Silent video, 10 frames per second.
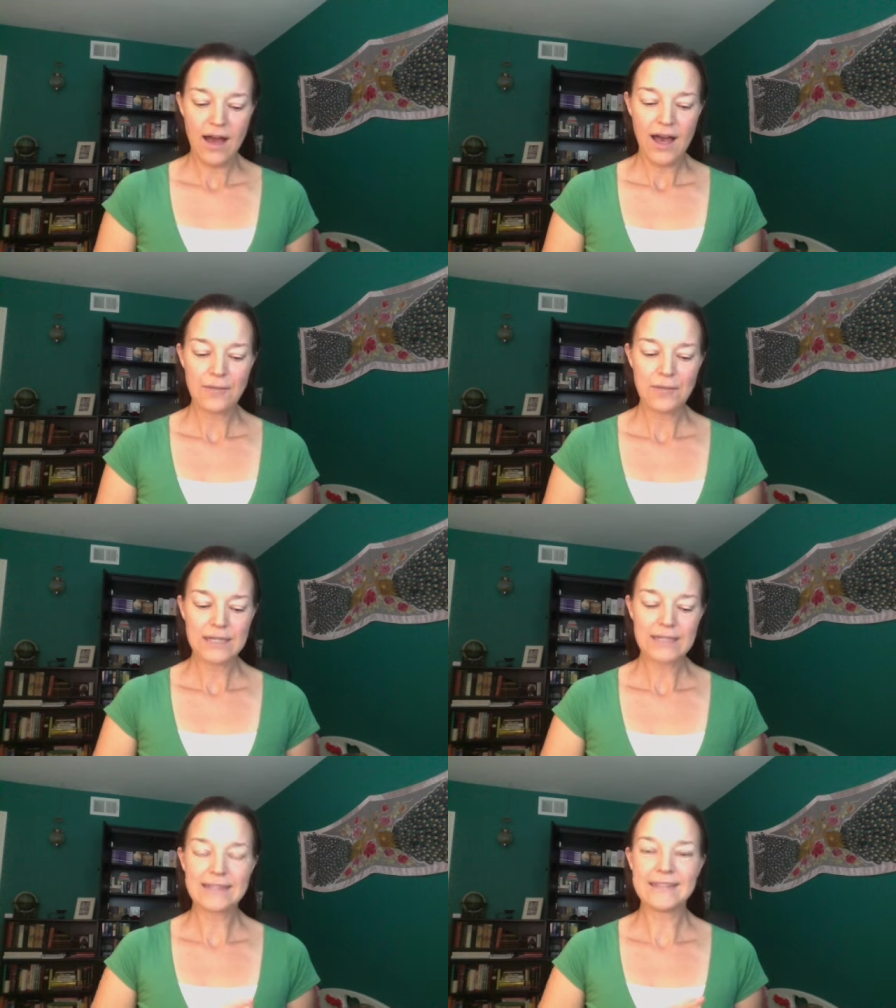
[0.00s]
I
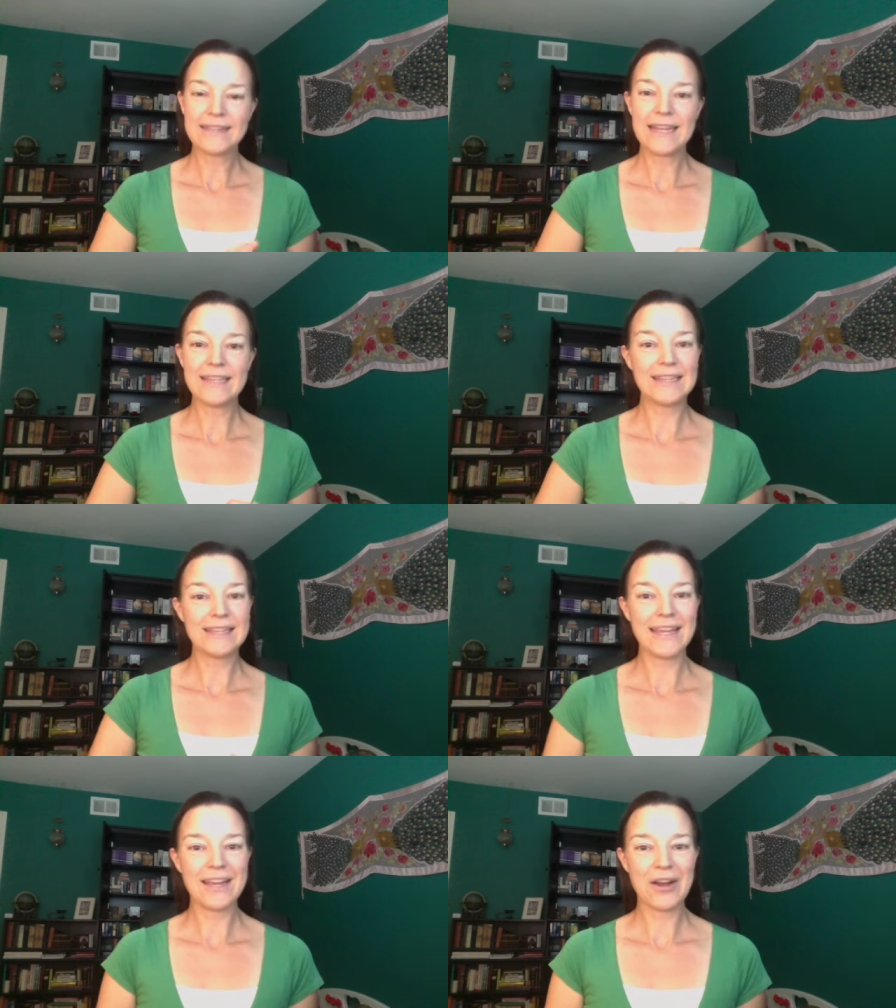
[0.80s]
wouldn't say that
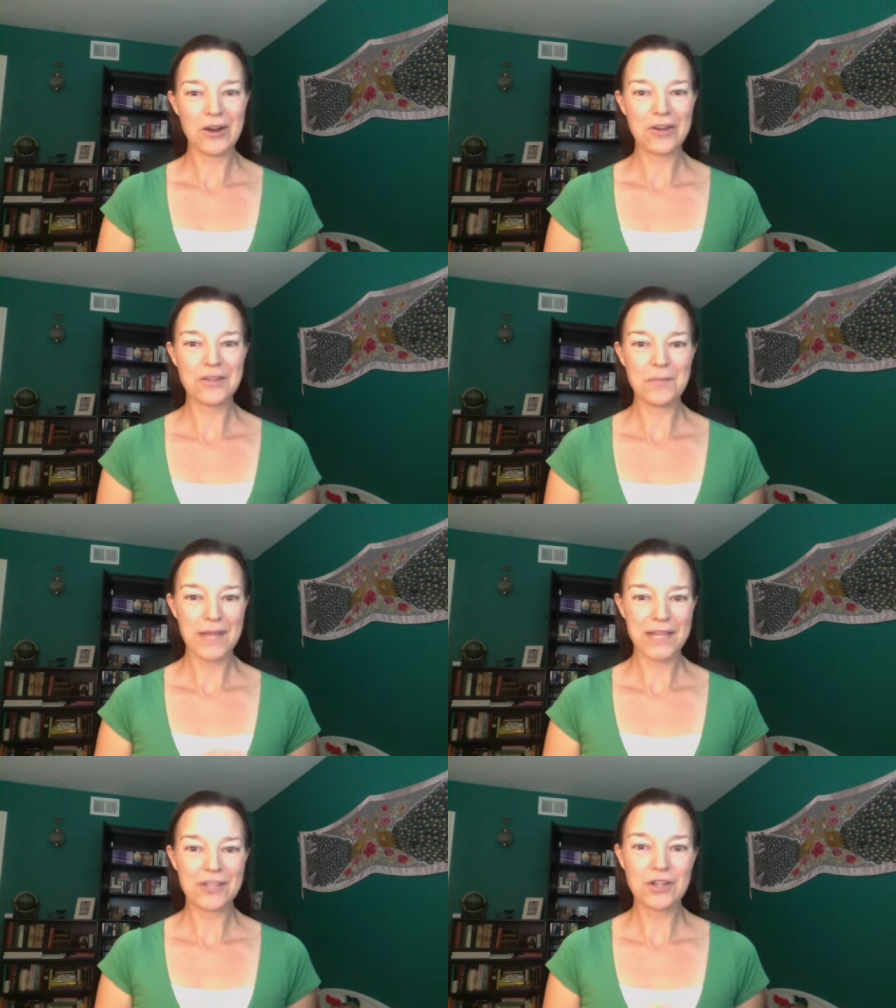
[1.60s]
they are the
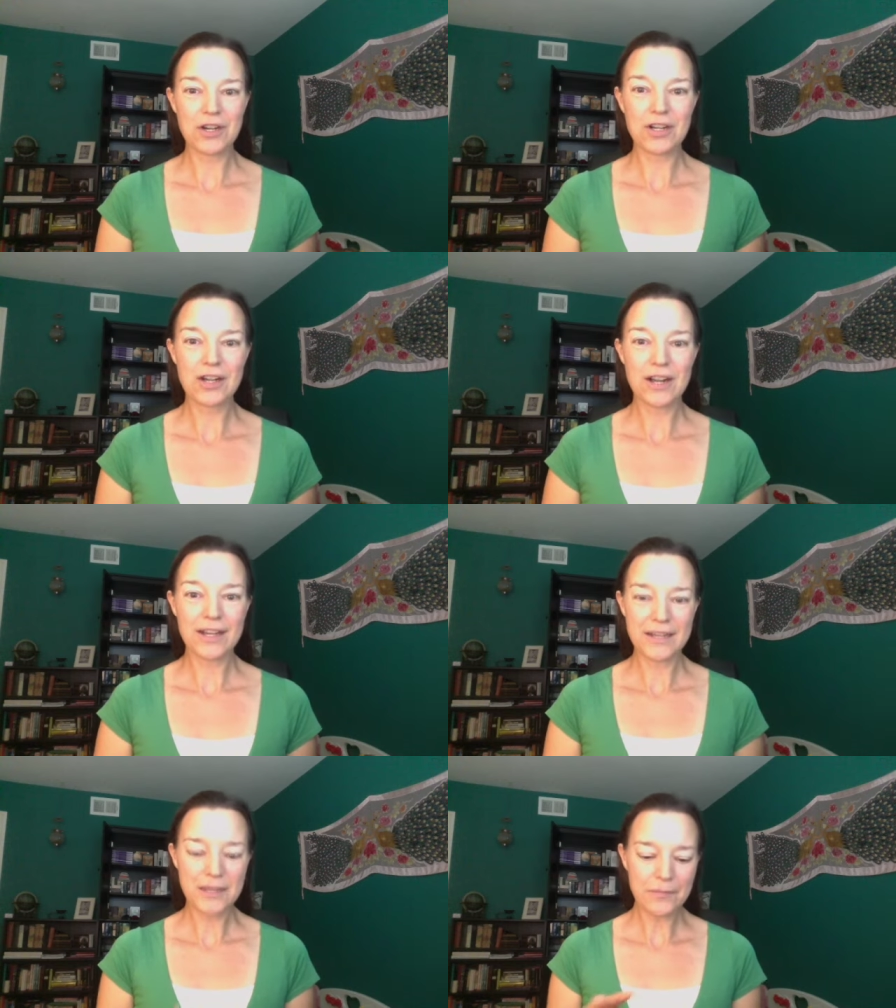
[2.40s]
major
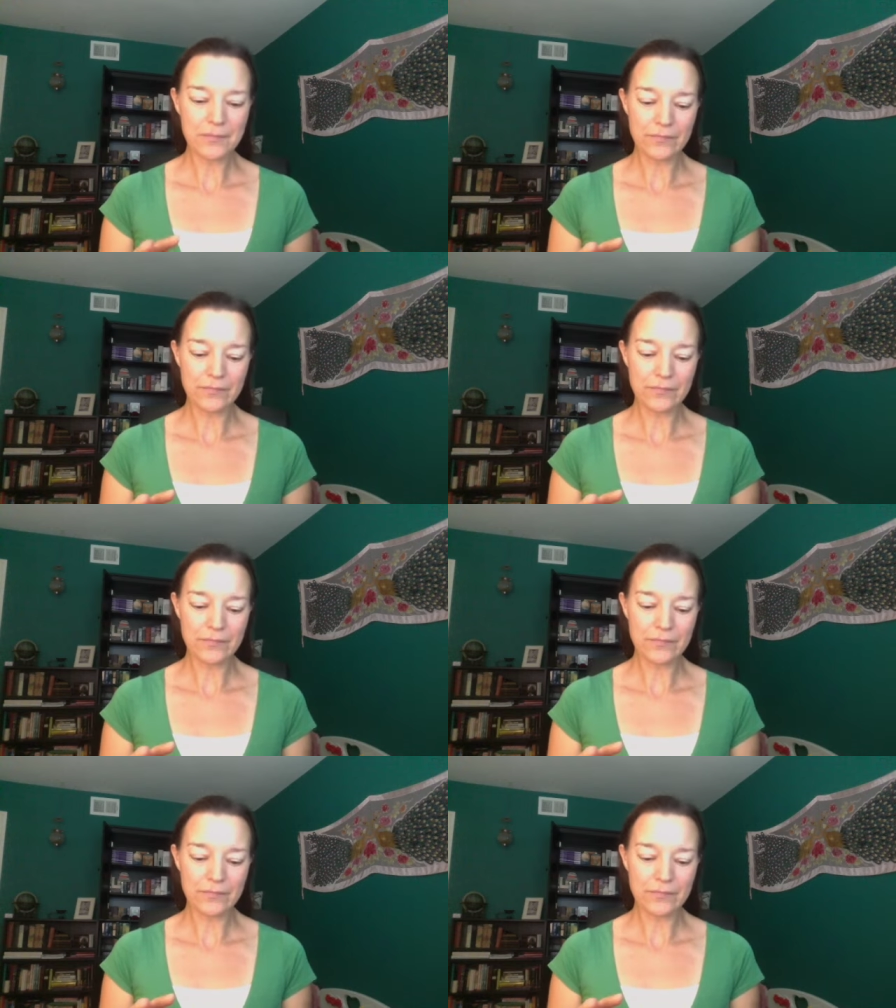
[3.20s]
arcana